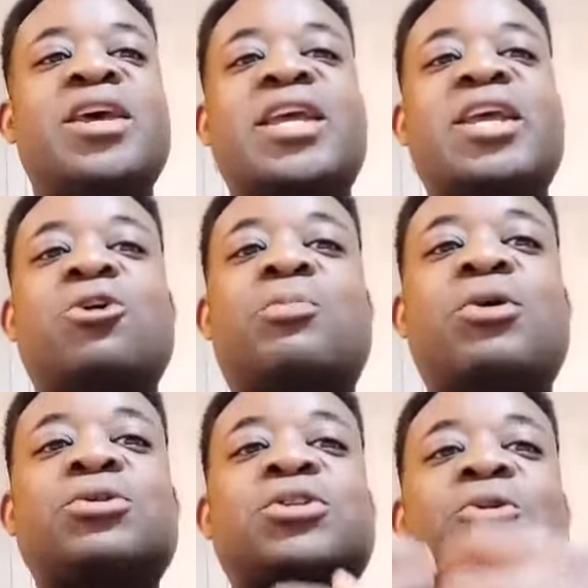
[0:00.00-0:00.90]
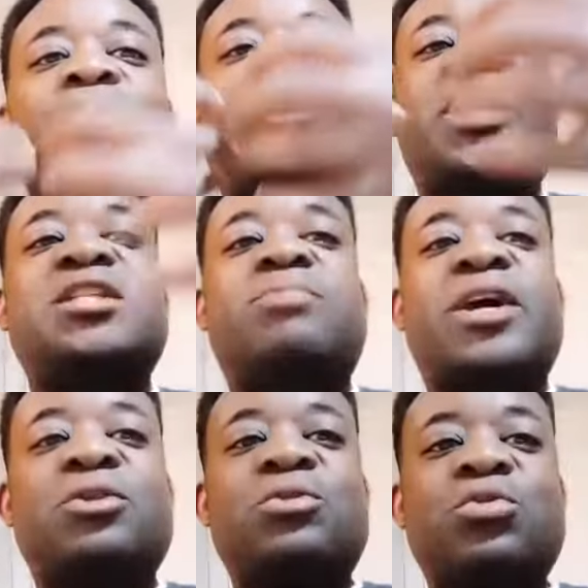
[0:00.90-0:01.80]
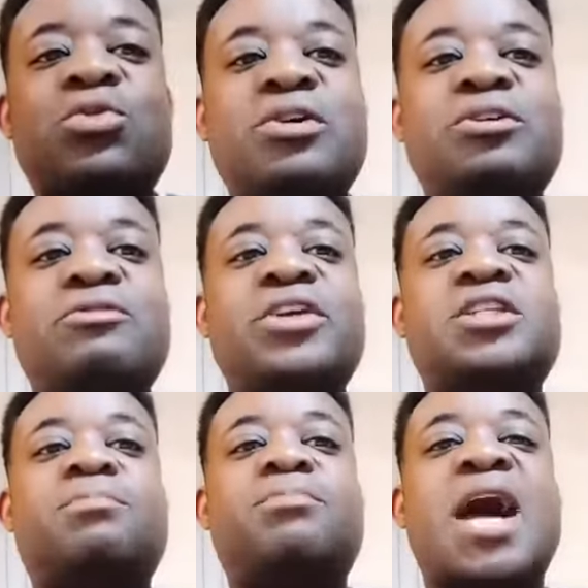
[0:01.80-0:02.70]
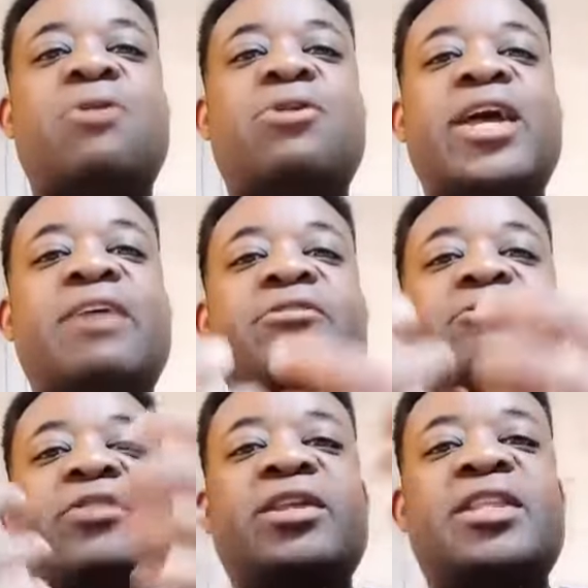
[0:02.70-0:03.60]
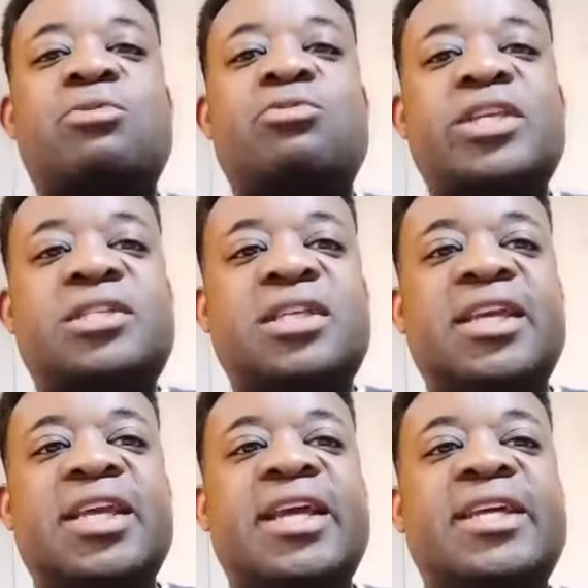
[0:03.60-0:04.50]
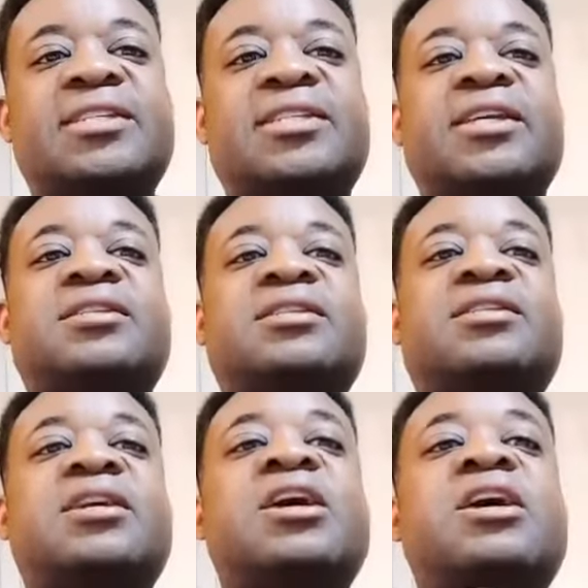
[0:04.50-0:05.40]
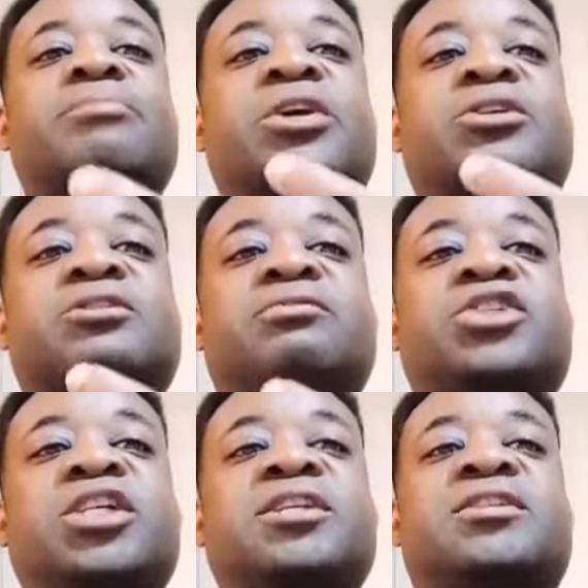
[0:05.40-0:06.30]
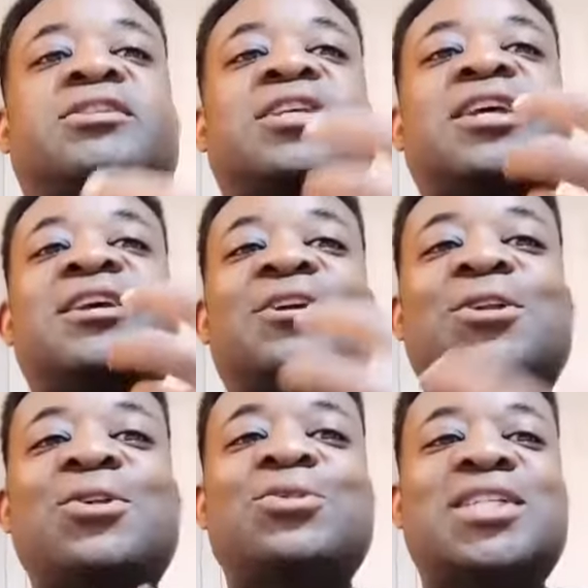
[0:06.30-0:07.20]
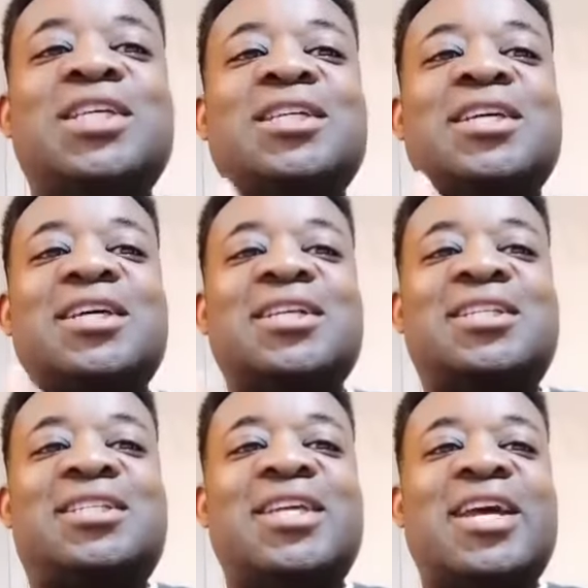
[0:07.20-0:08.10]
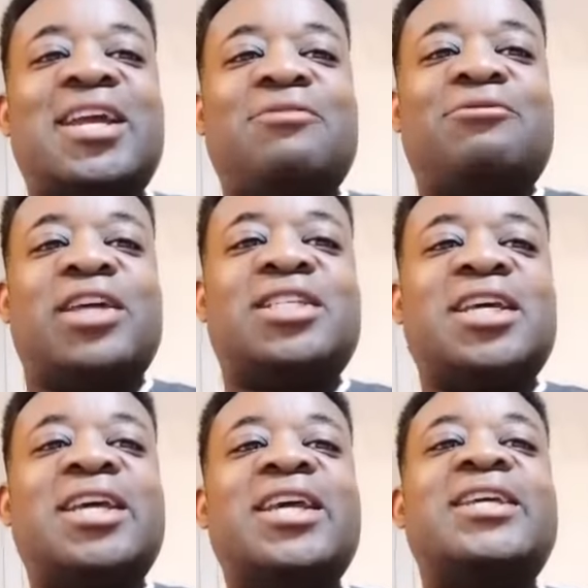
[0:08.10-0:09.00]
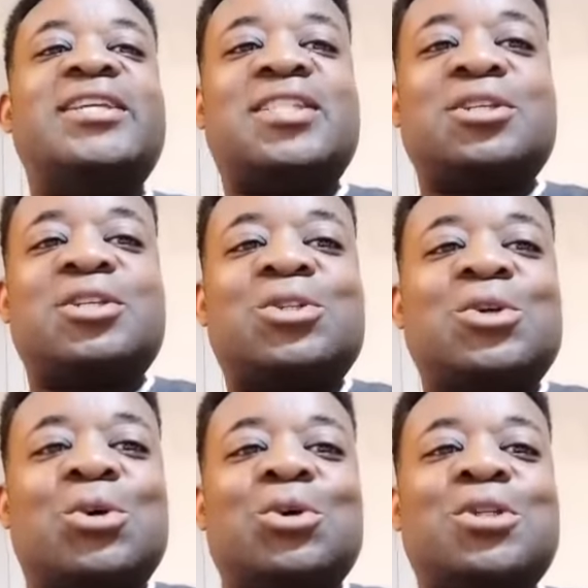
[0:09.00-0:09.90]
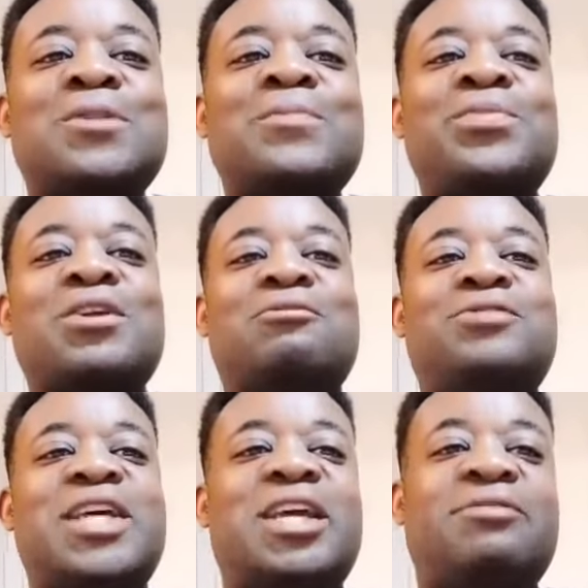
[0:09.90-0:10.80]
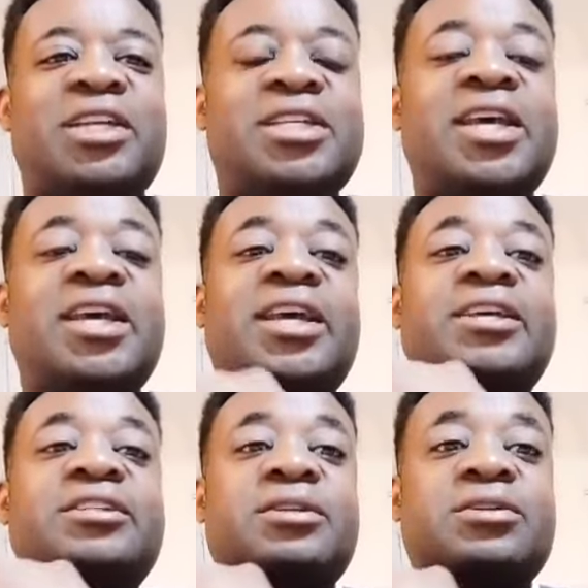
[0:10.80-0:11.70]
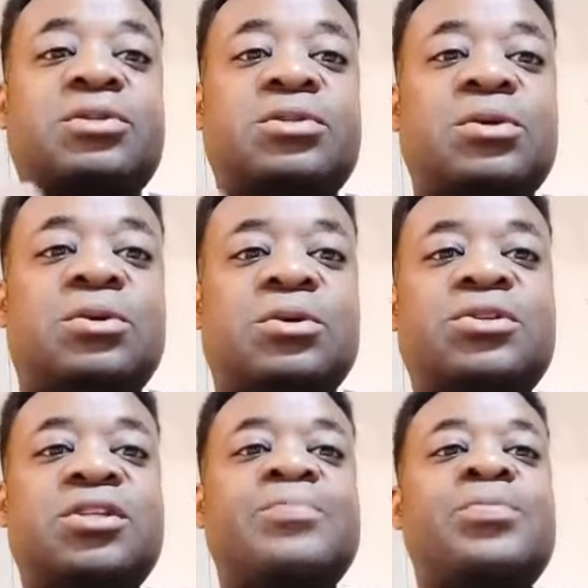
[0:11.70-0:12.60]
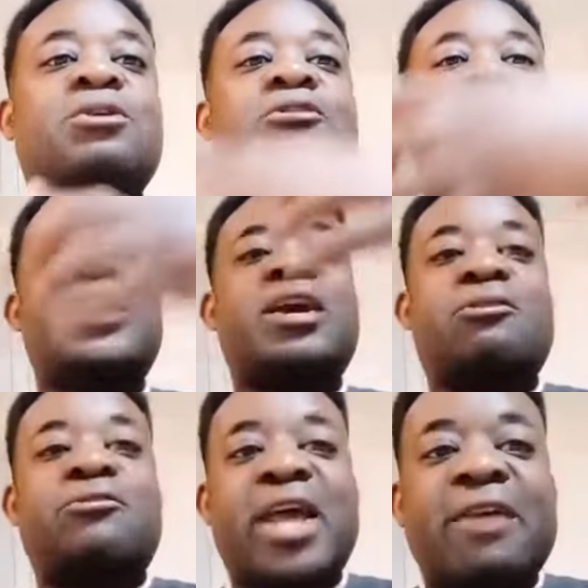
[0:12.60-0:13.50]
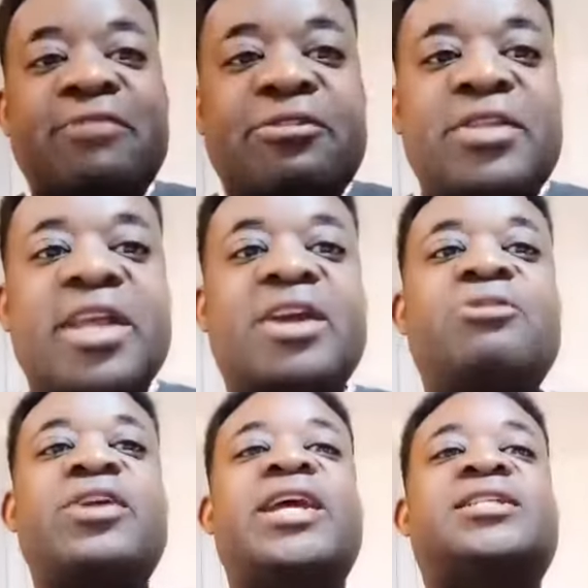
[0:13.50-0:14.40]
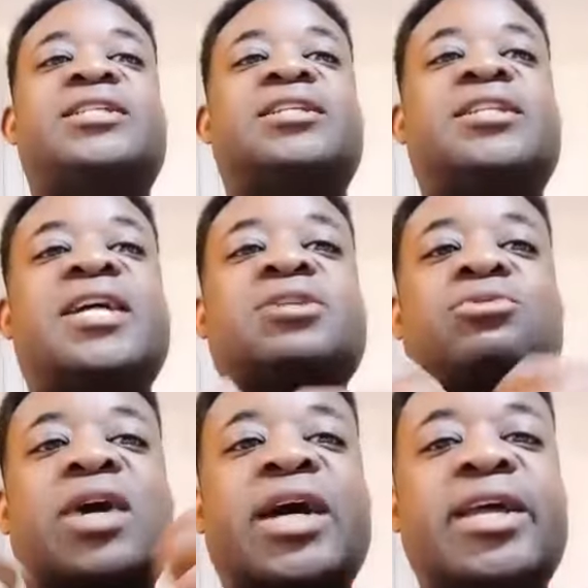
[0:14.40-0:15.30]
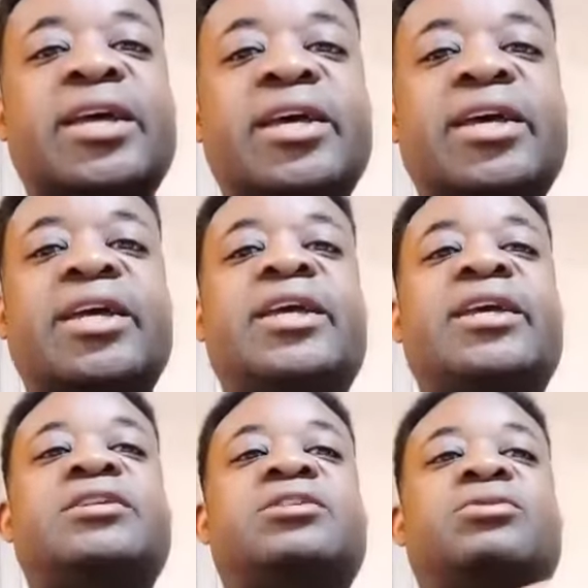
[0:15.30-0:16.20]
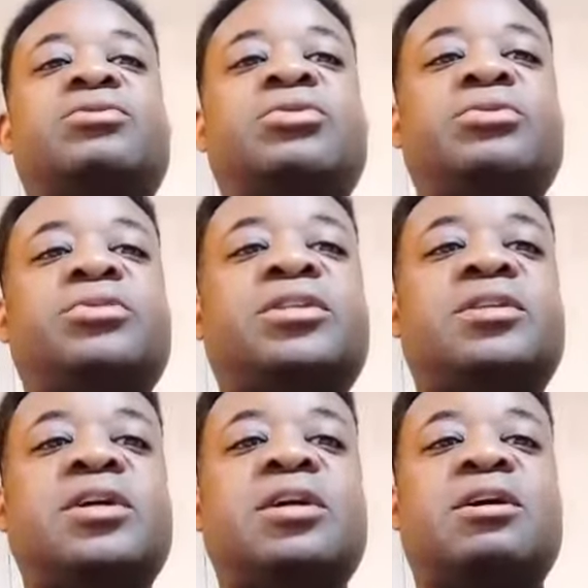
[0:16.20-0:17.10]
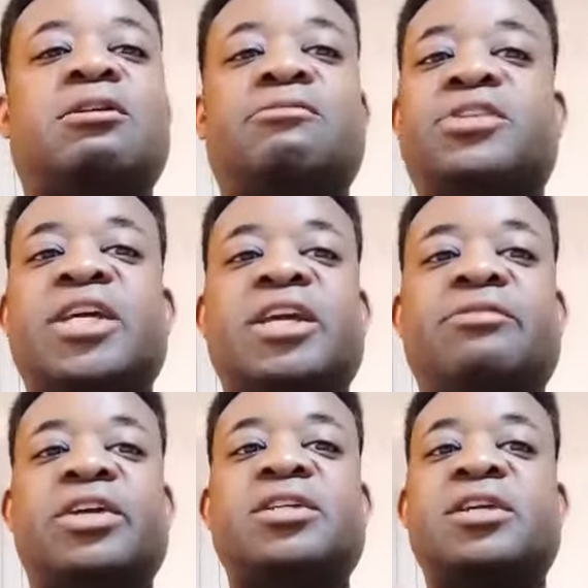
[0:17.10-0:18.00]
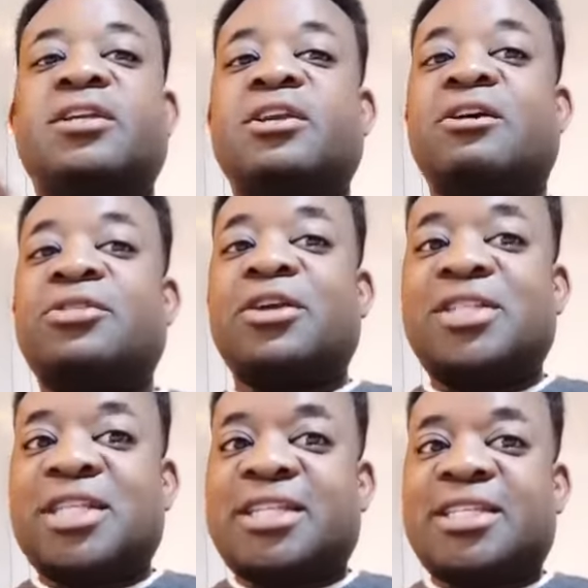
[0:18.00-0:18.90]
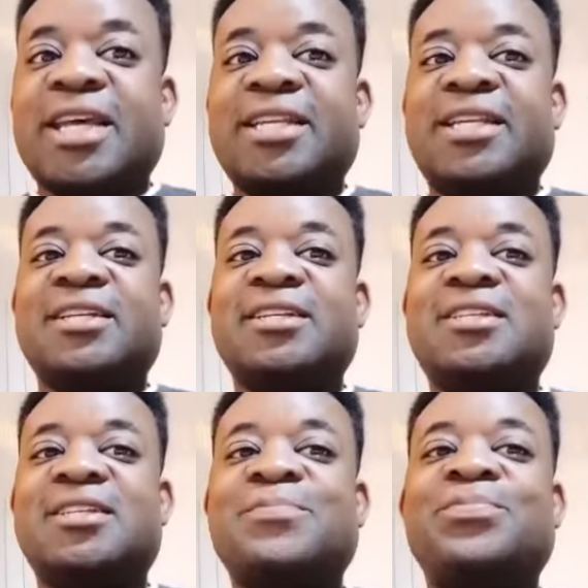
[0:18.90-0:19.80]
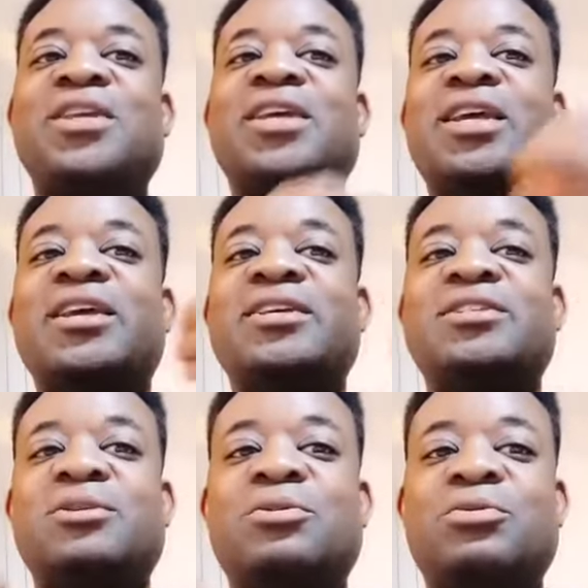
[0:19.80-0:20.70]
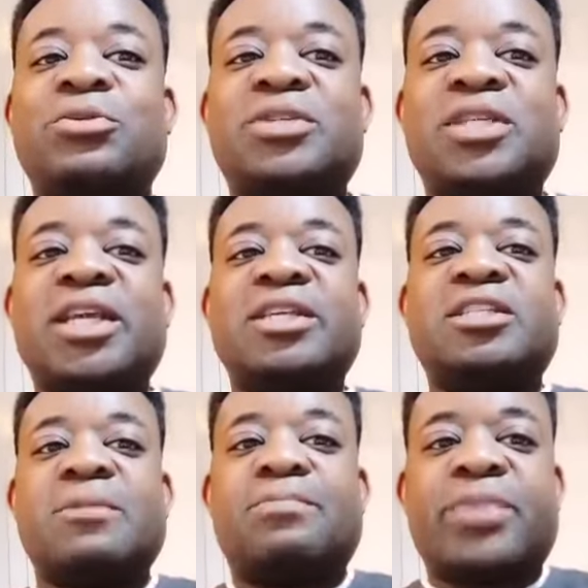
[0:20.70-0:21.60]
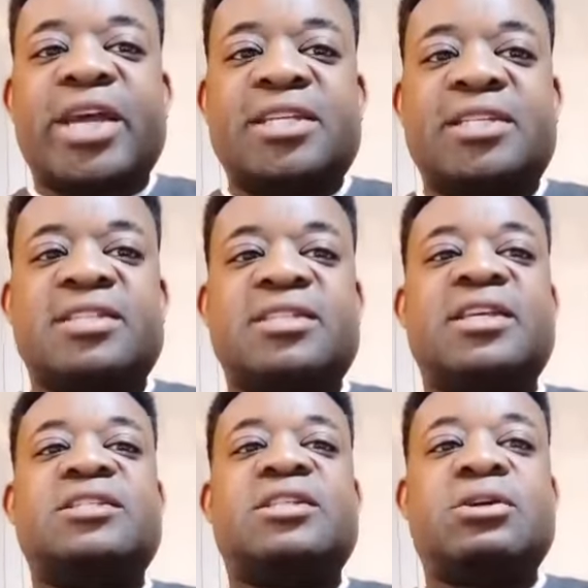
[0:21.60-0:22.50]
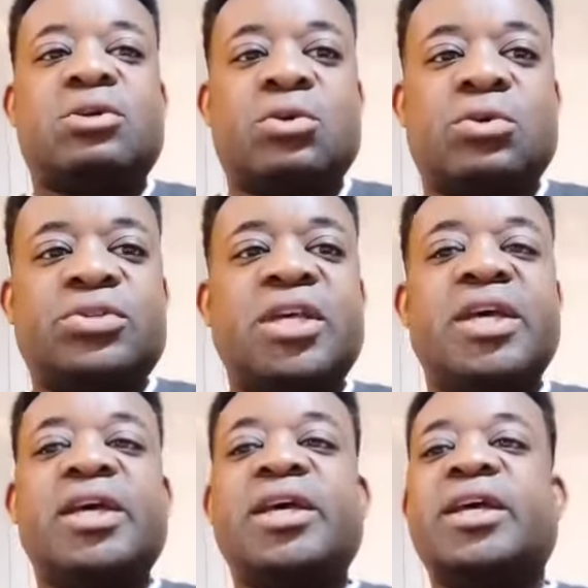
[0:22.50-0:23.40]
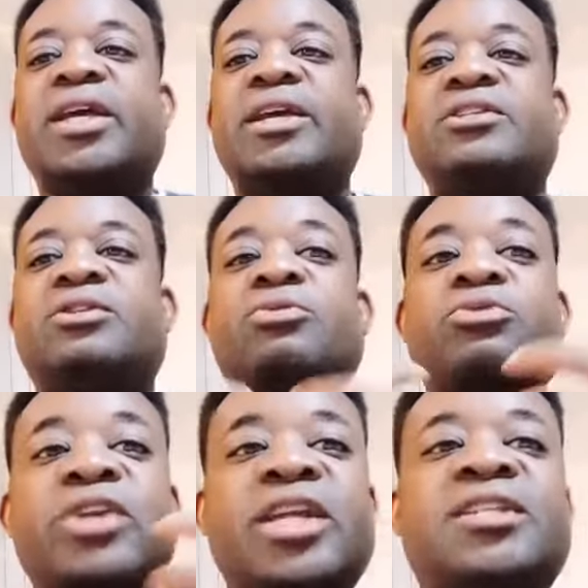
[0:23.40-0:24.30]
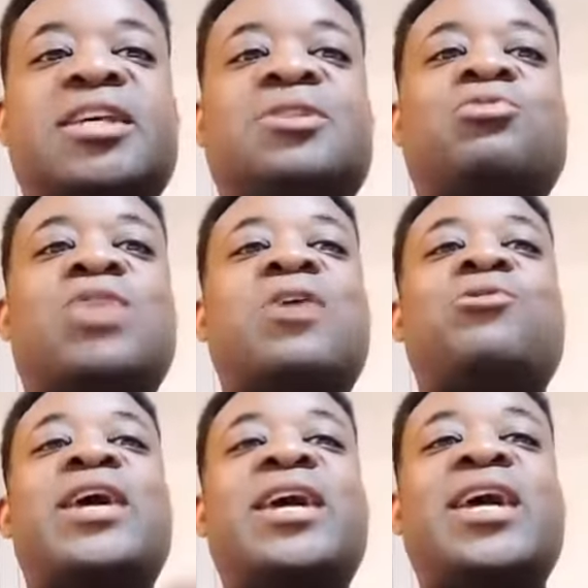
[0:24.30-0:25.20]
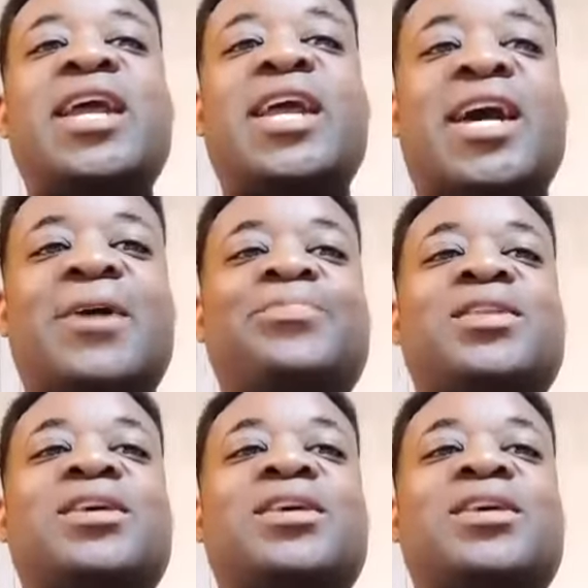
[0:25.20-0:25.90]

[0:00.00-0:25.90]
He upholds all things by the word of his power. Everything that we see exists because of Jesus, including David. He is the source of David. He is the source of everything created. That's why he is the root of David, not the descendant. He is the root, he is the basis, he is the cause, he is the reason why we're here.